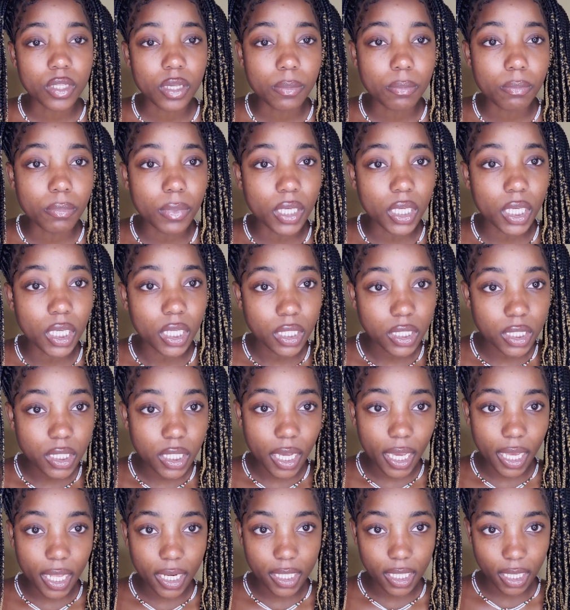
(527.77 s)
meet
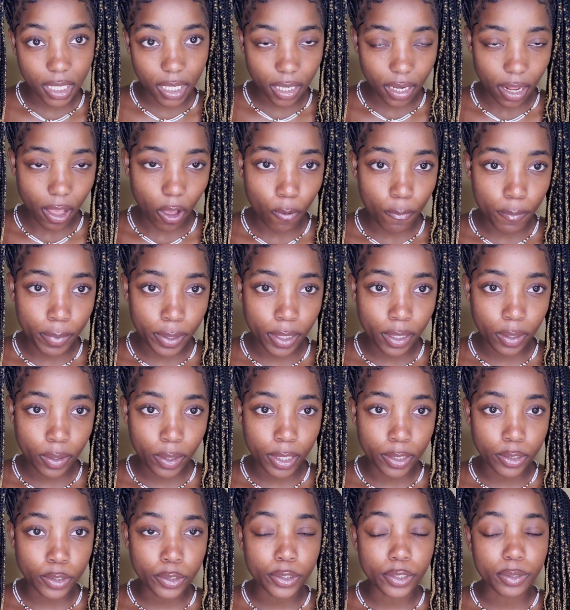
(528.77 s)
and they can help me
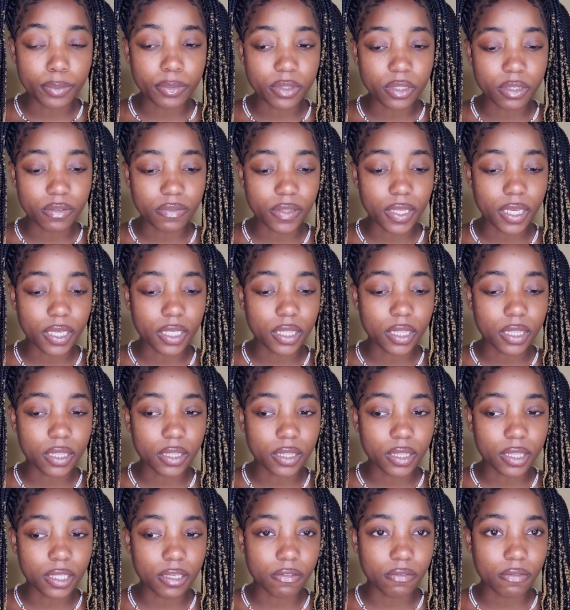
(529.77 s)
in terms of like
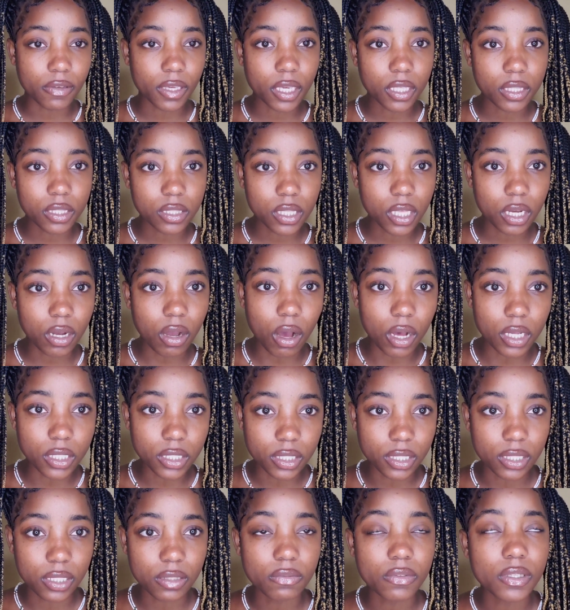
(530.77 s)
living the cost
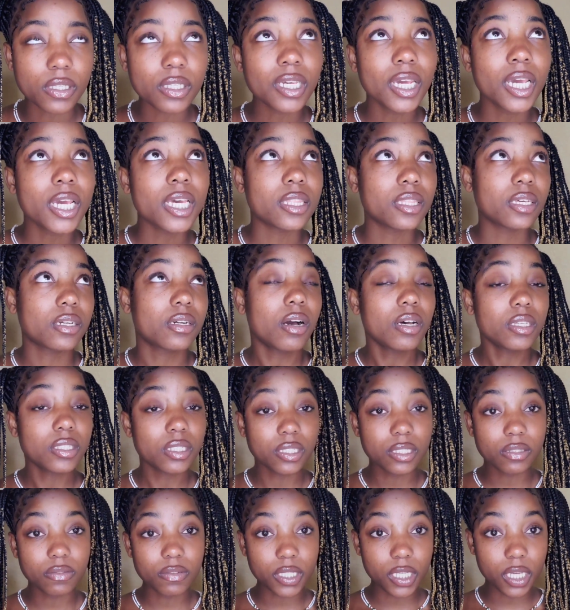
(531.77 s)
of living the cost of
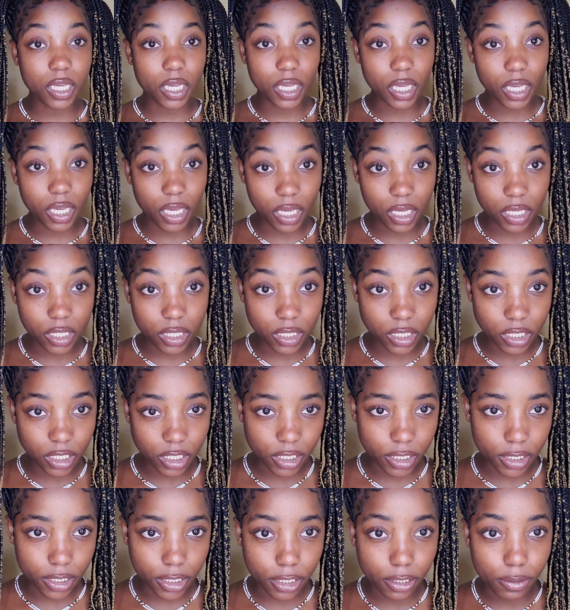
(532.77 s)
living is
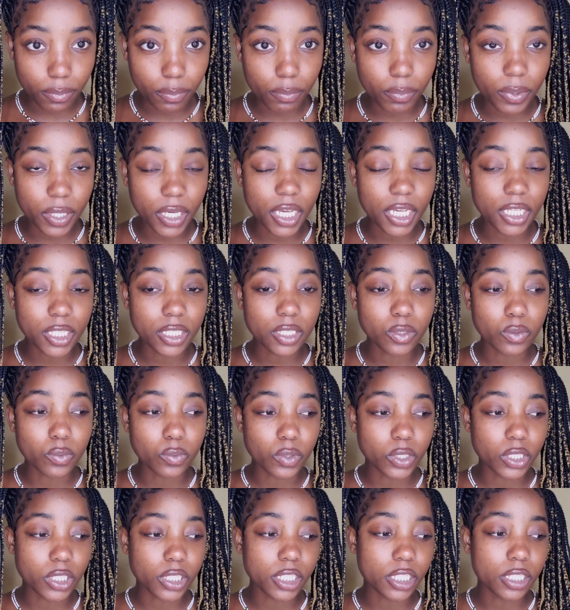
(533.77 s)
cheap but it's
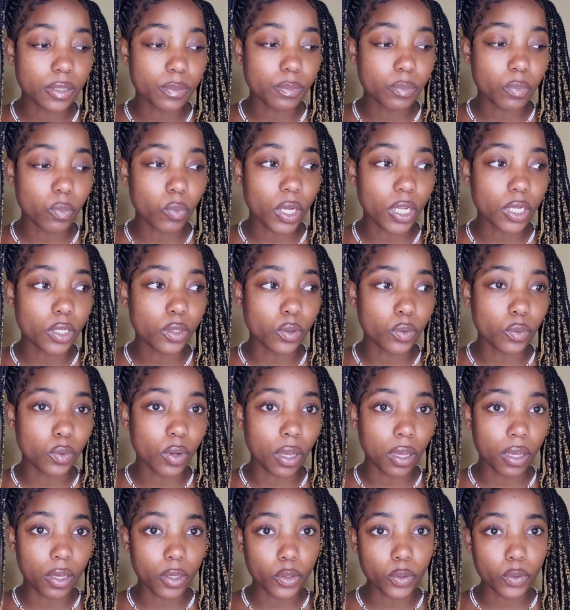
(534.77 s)
cheap when you
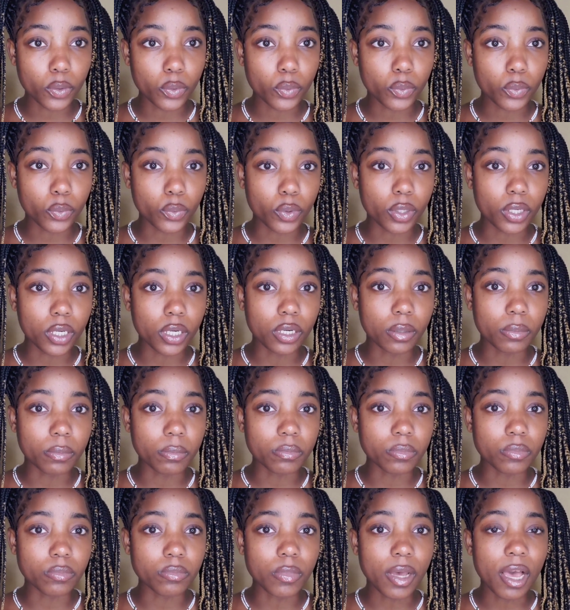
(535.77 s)
have you
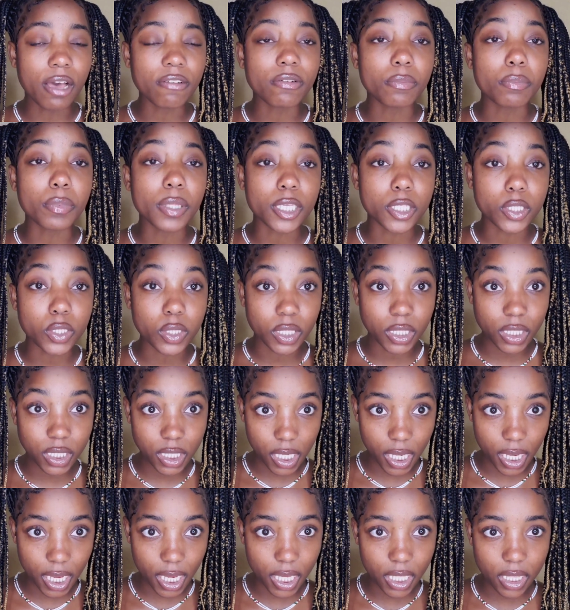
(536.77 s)
um, have a place to
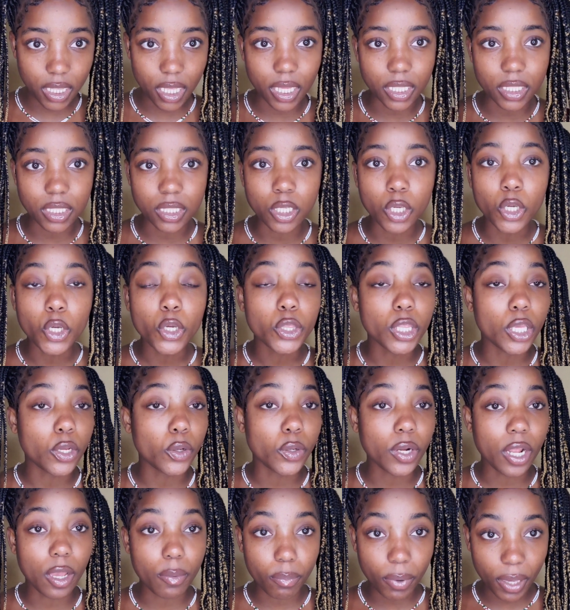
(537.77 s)
stay that's that
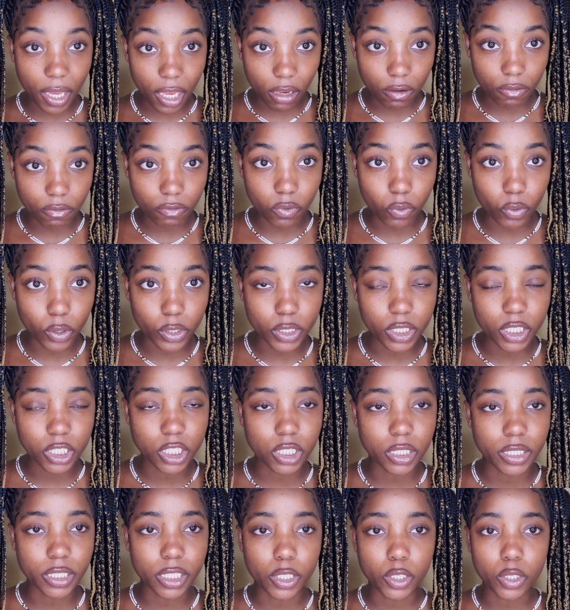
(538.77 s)
you're not paying for such
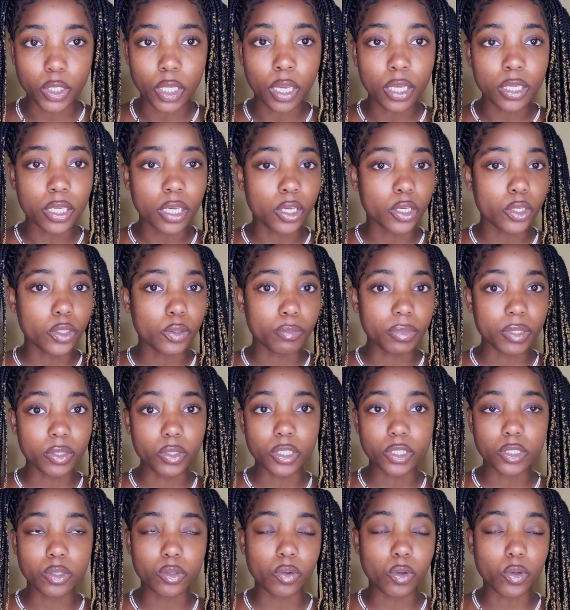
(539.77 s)
as like
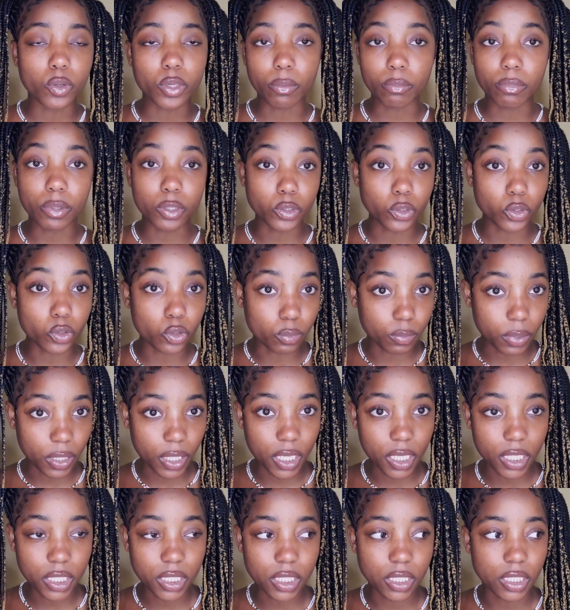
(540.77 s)
build you know you can build your own
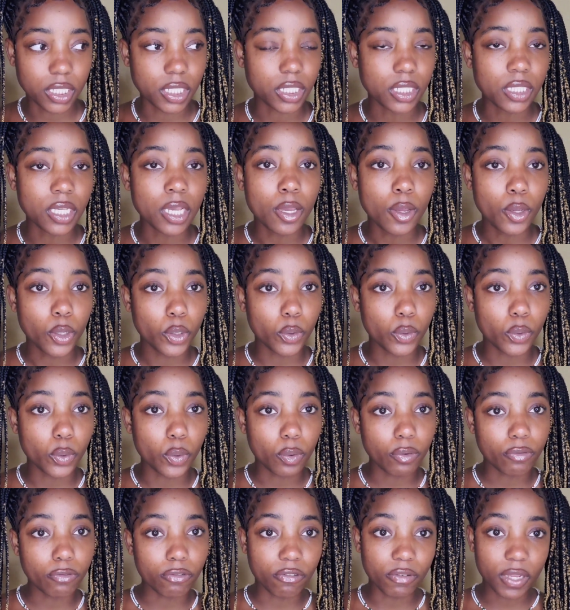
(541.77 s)
place and just you
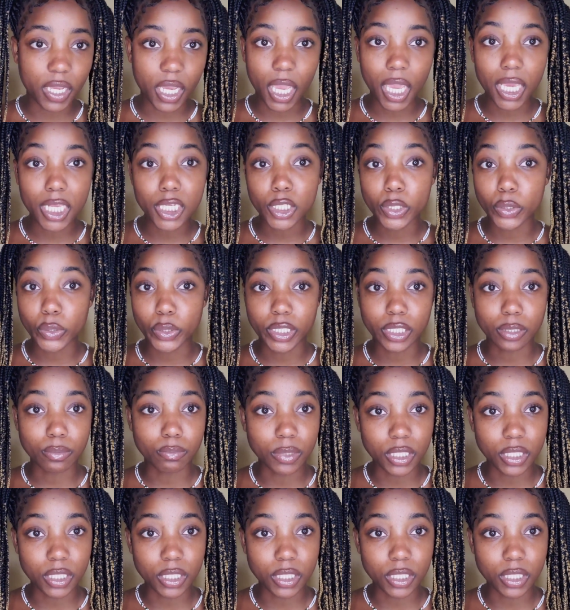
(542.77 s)
know for vacation just